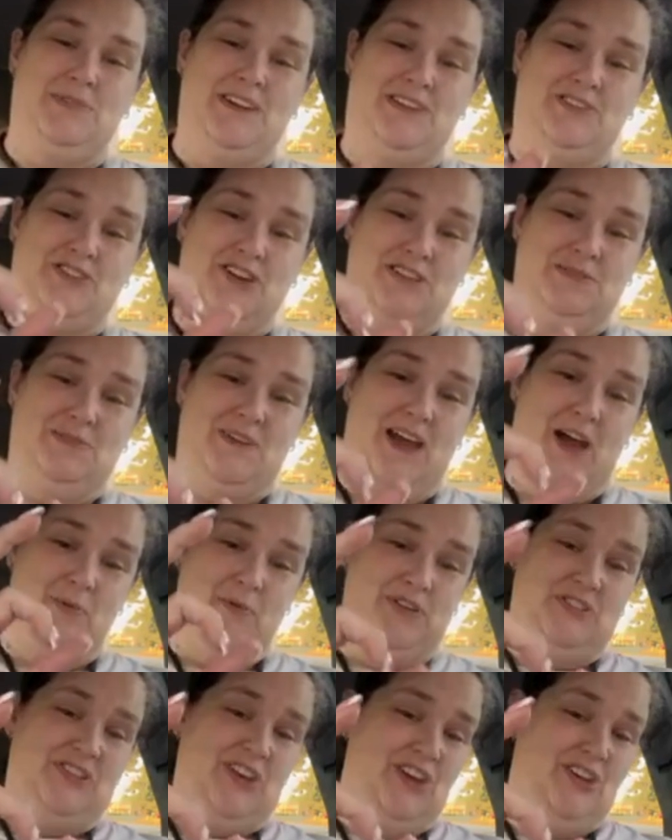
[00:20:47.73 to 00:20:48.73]
Trust me, I
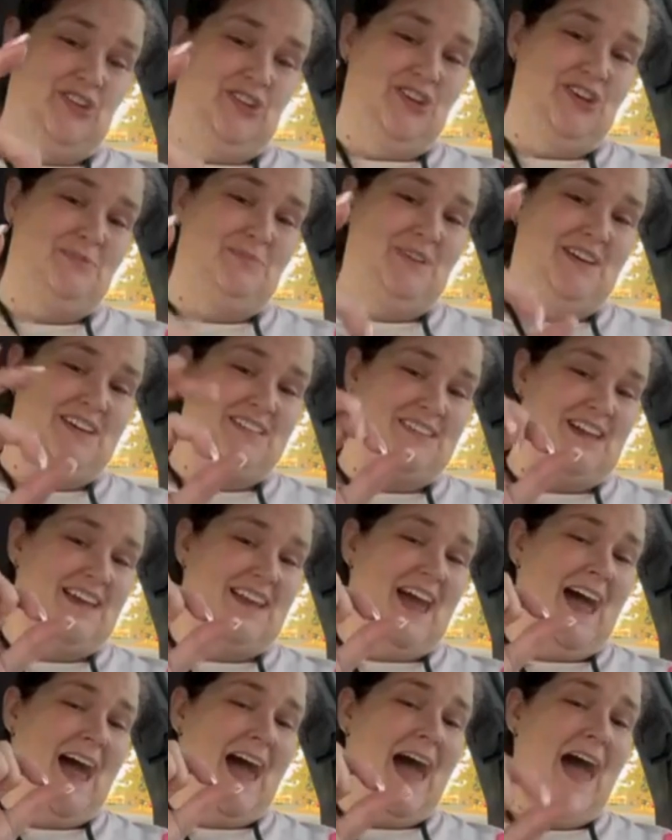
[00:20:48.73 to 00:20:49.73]
wish I could because
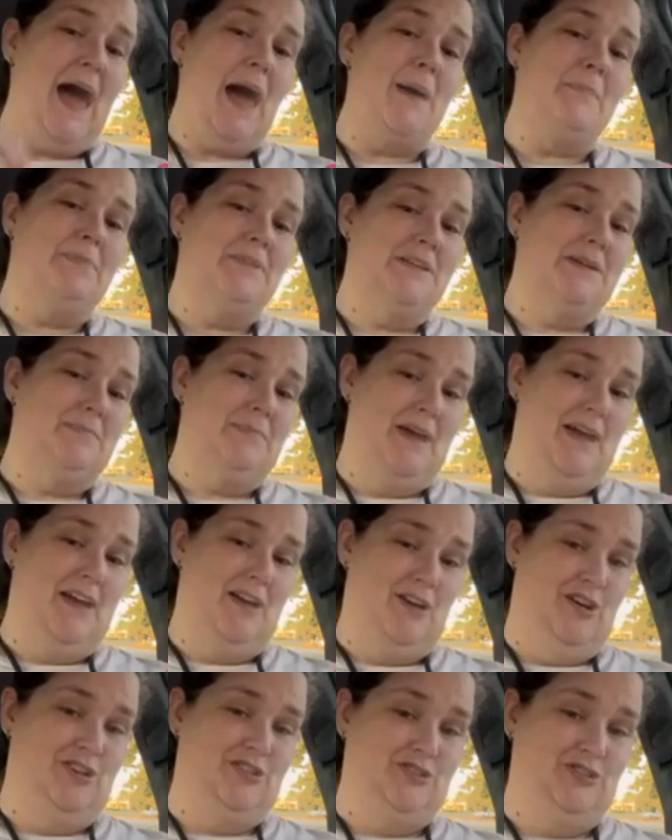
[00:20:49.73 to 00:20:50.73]
I'd happily
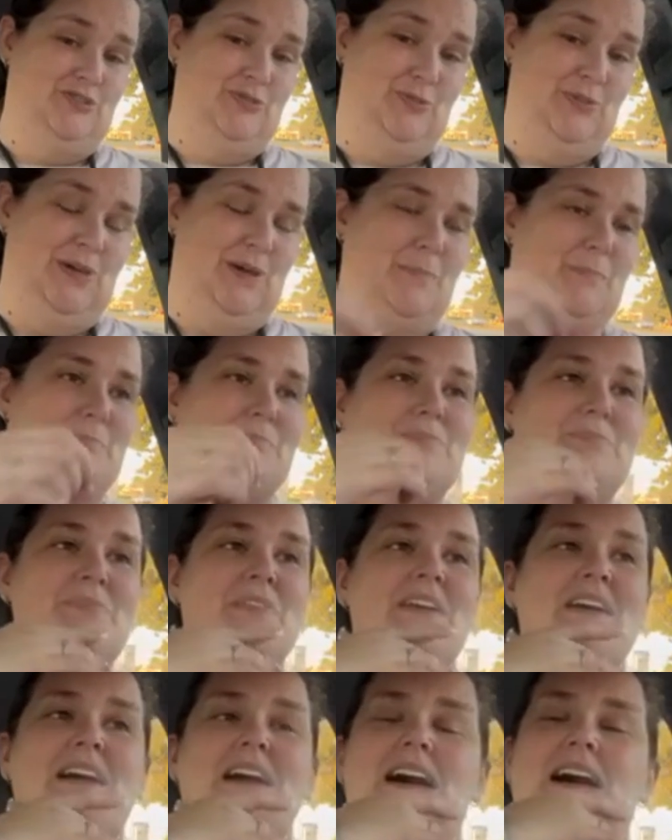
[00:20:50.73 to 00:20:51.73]
pay her to do them.
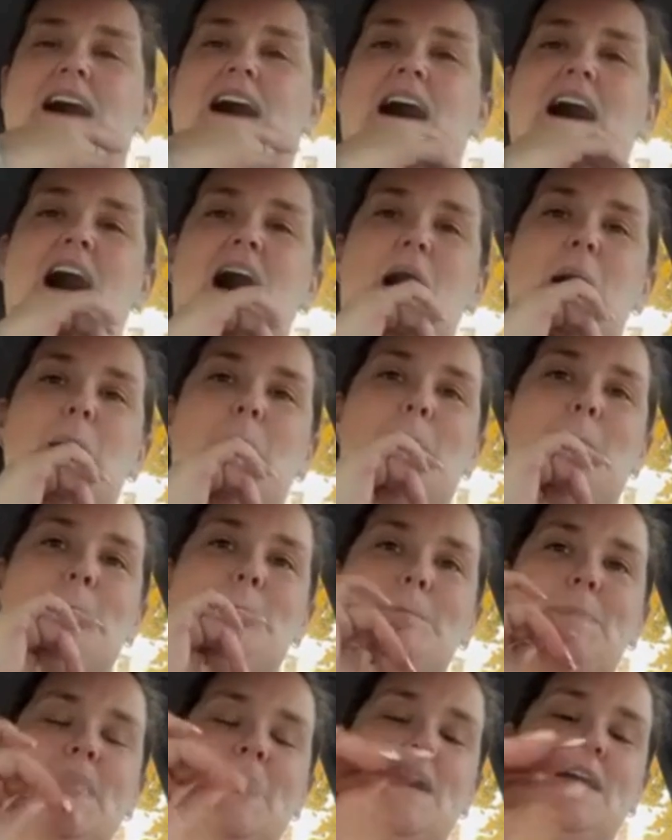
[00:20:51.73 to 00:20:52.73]

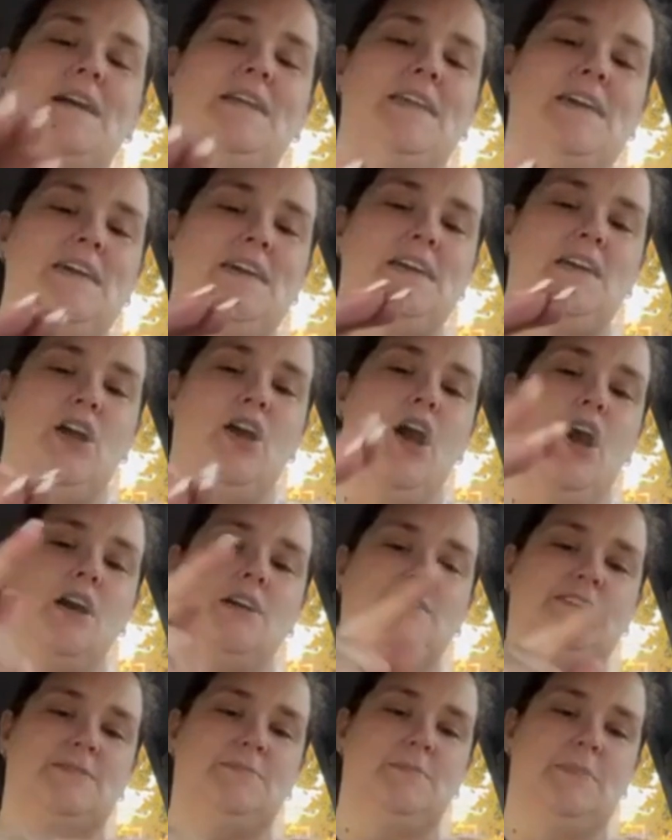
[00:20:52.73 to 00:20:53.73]
But it
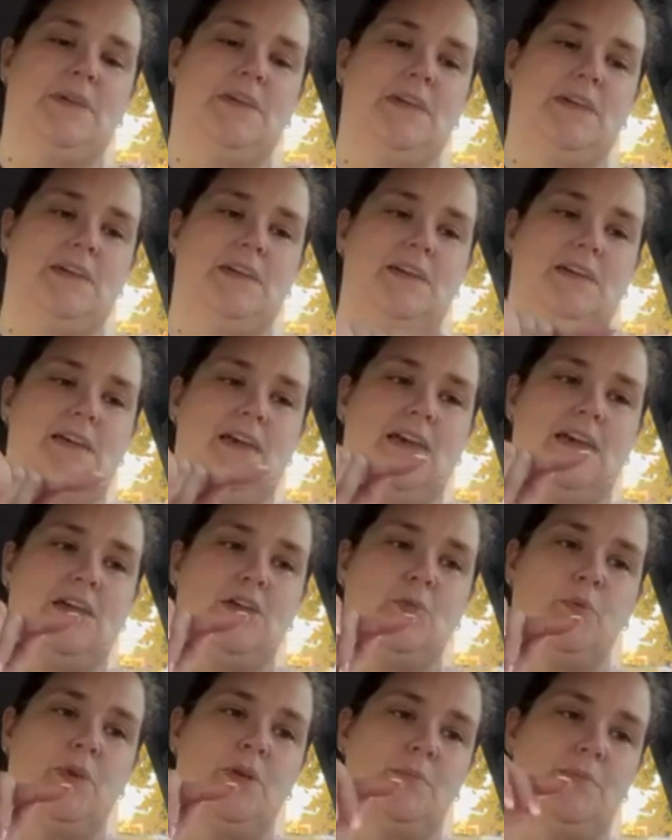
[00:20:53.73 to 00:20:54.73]
costs me
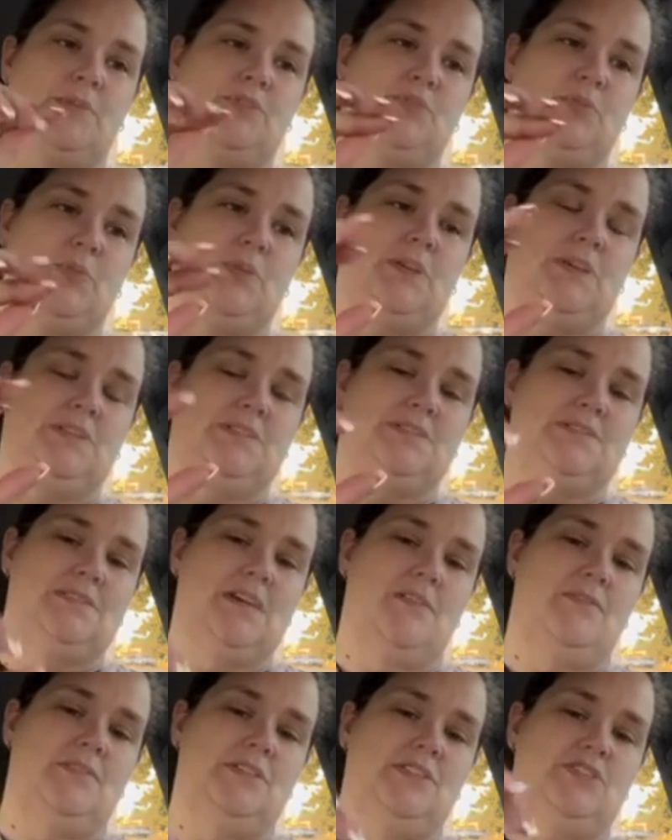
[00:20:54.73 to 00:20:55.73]
anywhere between
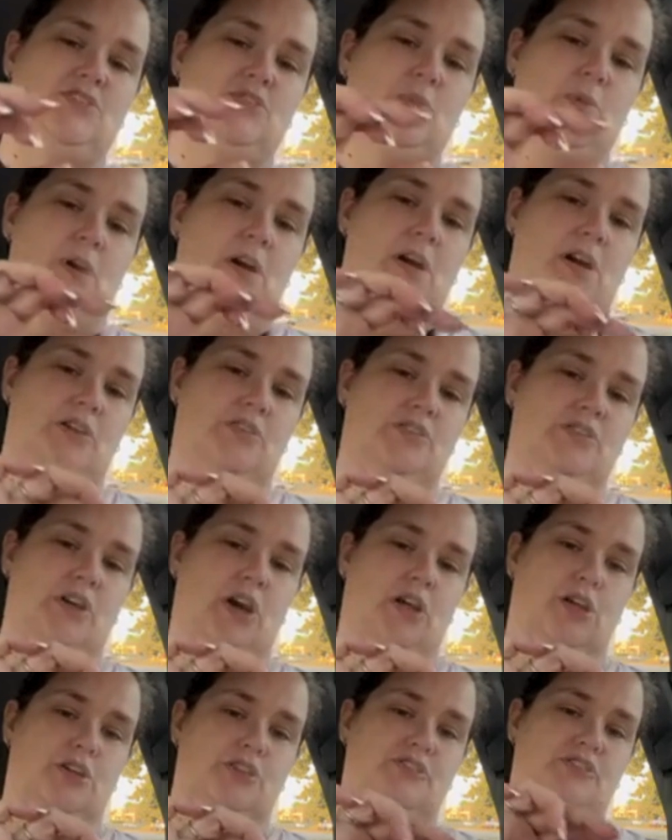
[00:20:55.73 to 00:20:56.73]
$70 to
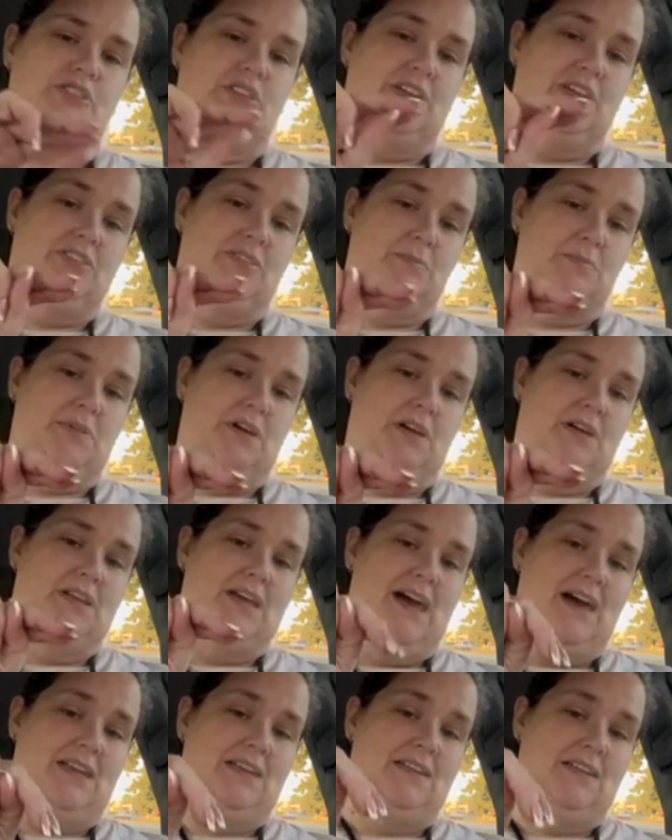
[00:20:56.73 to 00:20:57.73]
$100 to get them done
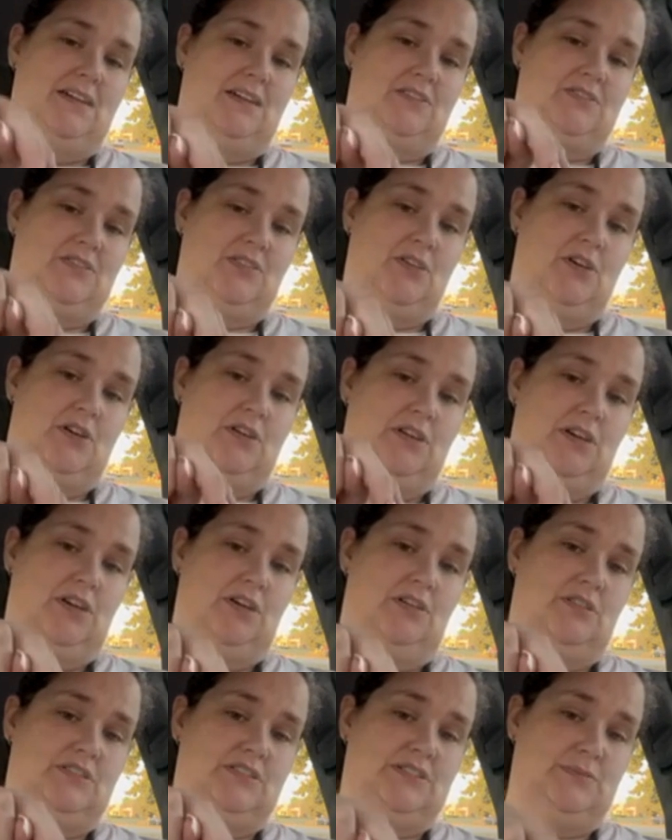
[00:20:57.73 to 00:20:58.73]
at a nail salon
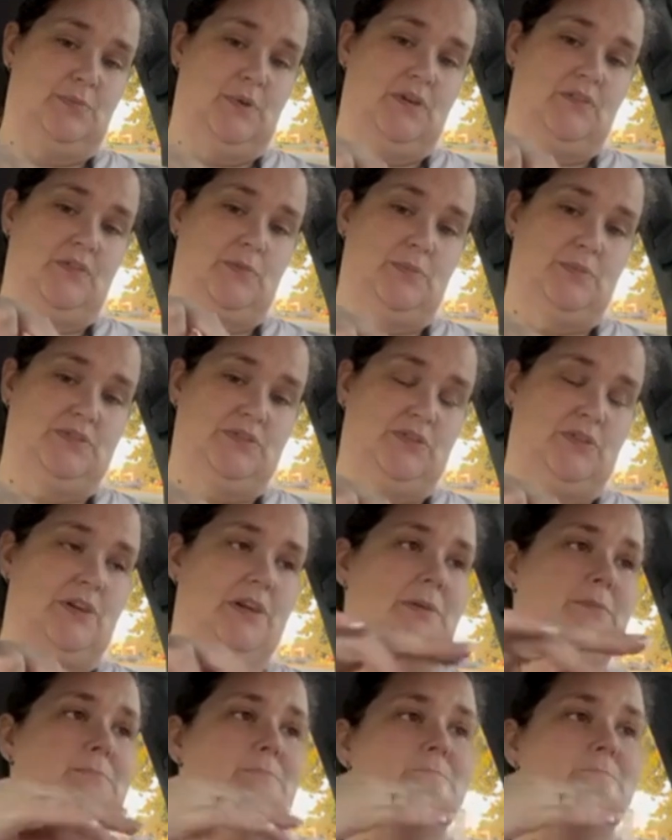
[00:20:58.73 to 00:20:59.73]
here in Springfield, Missouri.